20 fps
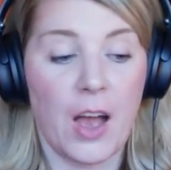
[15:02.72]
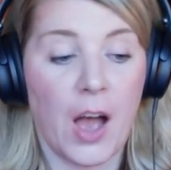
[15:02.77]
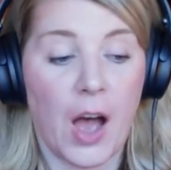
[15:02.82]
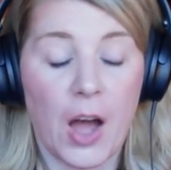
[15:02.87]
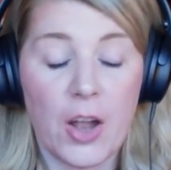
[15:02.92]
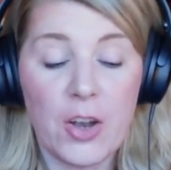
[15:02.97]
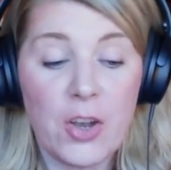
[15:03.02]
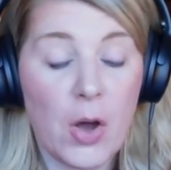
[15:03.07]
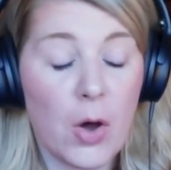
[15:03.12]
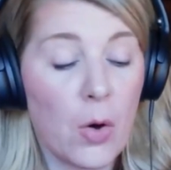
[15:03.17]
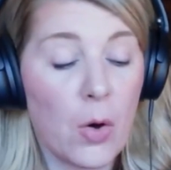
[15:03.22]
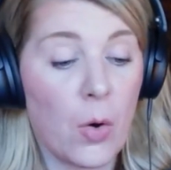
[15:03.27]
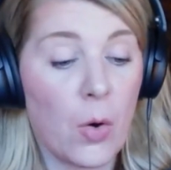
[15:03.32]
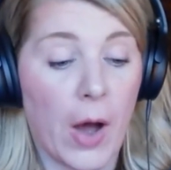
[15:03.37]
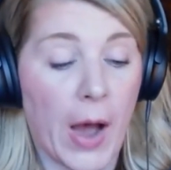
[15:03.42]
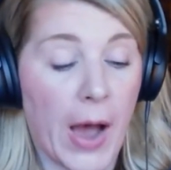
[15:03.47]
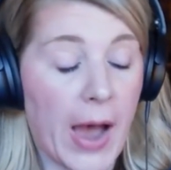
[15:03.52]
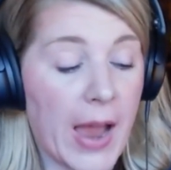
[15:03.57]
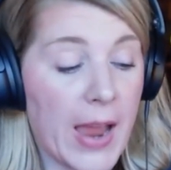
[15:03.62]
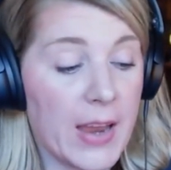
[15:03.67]

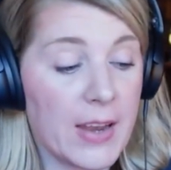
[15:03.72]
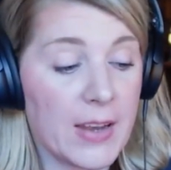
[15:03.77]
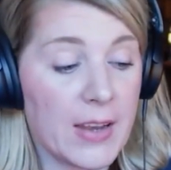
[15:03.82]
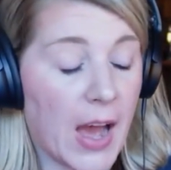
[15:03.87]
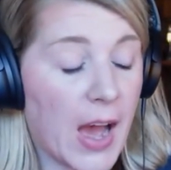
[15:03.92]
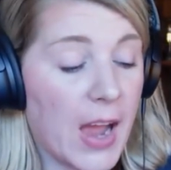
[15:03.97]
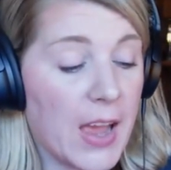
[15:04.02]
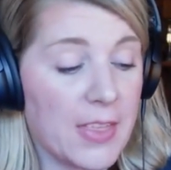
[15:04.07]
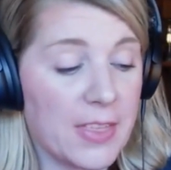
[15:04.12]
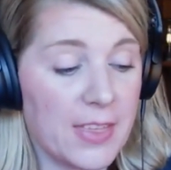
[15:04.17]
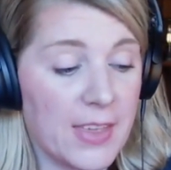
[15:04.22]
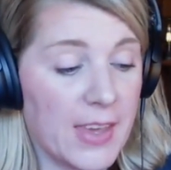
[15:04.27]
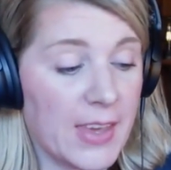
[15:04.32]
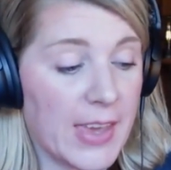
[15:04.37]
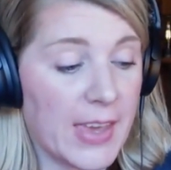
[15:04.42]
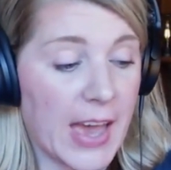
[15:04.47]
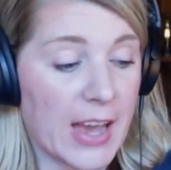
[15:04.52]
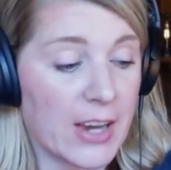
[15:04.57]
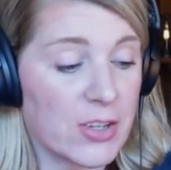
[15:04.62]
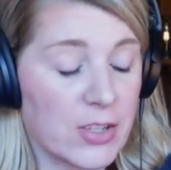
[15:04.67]
No, I
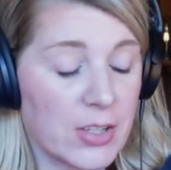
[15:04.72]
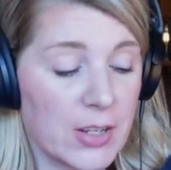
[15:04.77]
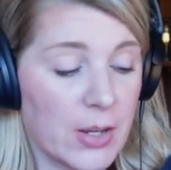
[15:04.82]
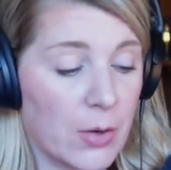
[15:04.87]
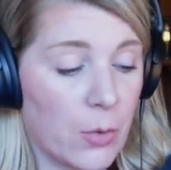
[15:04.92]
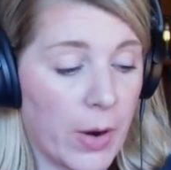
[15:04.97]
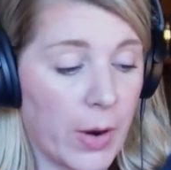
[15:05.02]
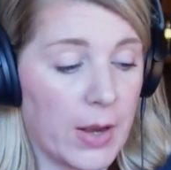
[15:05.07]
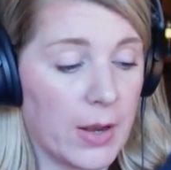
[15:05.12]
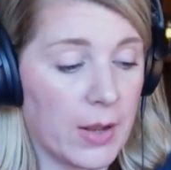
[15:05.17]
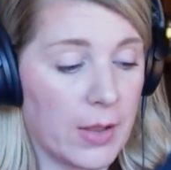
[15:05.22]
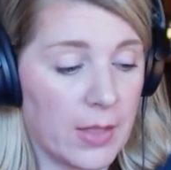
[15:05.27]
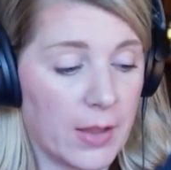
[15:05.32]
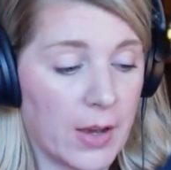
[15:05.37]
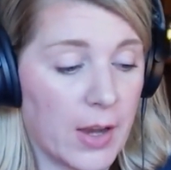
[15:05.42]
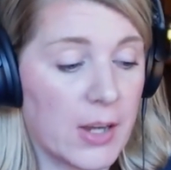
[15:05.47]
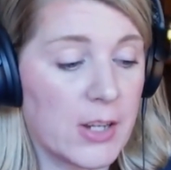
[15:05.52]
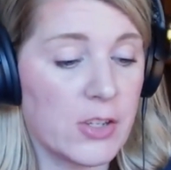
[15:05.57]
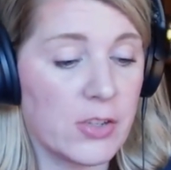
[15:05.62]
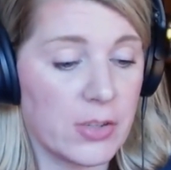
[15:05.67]
think actually quite the
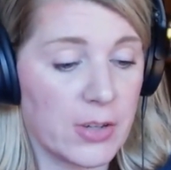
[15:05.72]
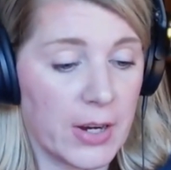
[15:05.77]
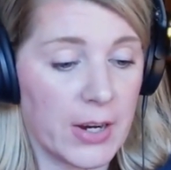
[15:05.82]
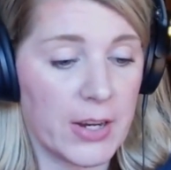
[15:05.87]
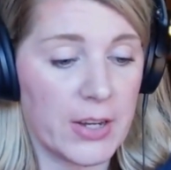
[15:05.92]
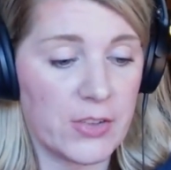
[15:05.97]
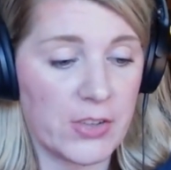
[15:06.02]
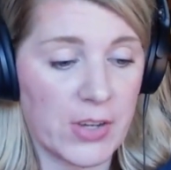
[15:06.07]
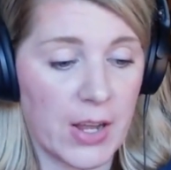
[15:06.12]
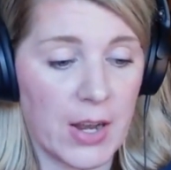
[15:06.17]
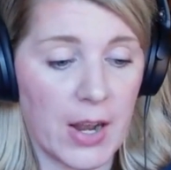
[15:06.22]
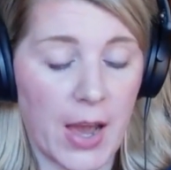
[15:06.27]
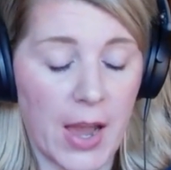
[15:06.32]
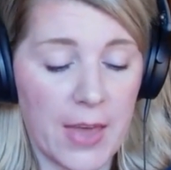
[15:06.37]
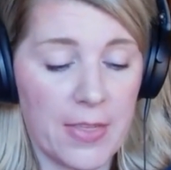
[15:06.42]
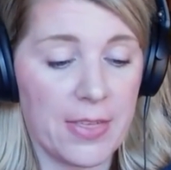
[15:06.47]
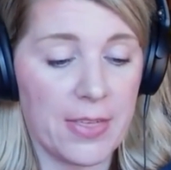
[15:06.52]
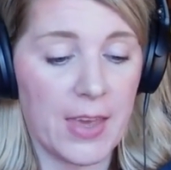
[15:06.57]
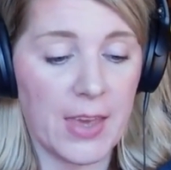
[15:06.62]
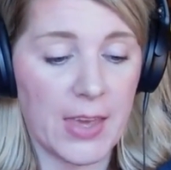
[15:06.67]
contrary, Jen.
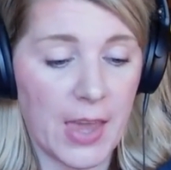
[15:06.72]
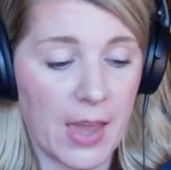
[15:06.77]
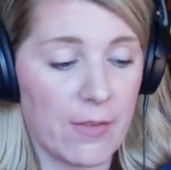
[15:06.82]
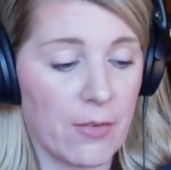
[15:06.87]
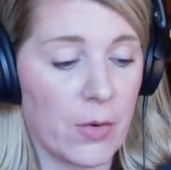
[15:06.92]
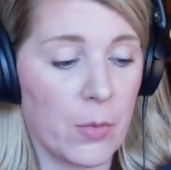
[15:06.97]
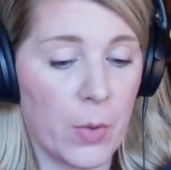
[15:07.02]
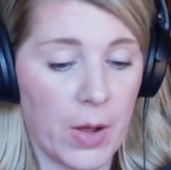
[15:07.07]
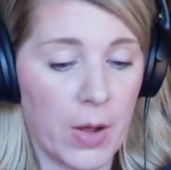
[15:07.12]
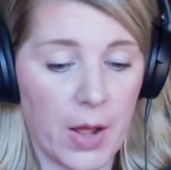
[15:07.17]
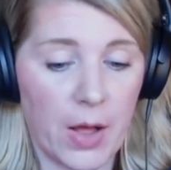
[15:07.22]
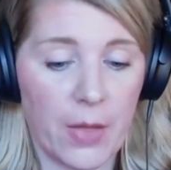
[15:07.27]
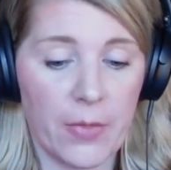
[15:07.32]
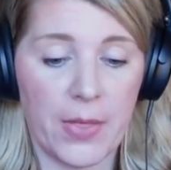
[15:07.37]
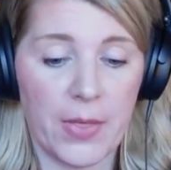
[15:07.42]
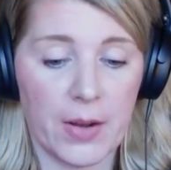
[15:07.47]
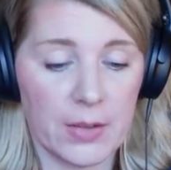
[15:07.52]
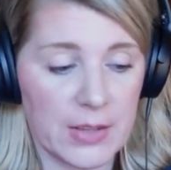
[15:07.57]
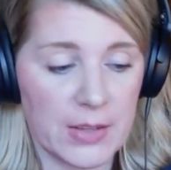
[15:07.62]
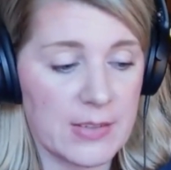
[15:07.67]
I think everyone
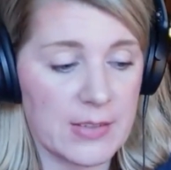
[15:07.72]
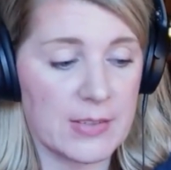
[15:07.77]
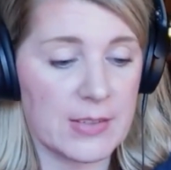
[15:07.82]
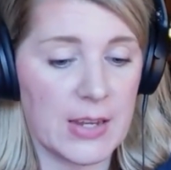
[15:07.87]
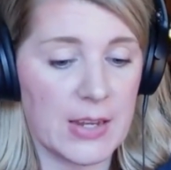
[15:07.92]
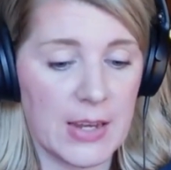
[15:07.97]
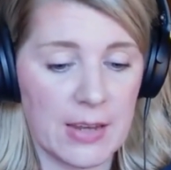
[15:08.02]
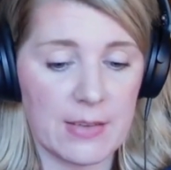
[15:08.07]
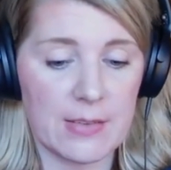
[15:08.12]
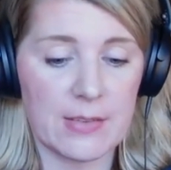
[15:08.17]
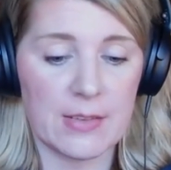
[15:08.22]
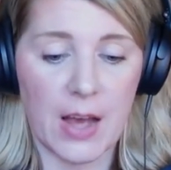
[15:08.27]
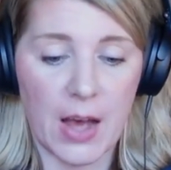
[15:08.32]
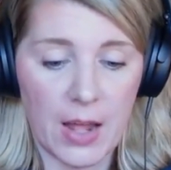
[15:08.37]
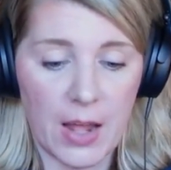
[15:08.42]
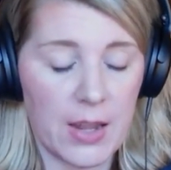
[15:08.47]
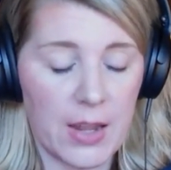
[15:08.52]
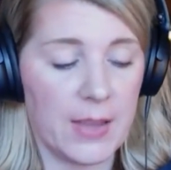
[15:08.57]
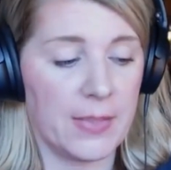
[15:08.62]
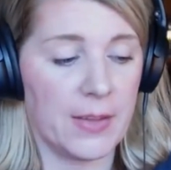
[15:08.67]
out there listening is
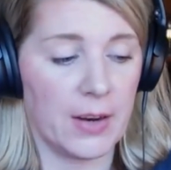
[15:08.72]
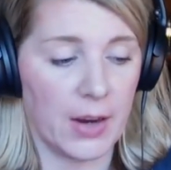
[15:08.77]
nodding their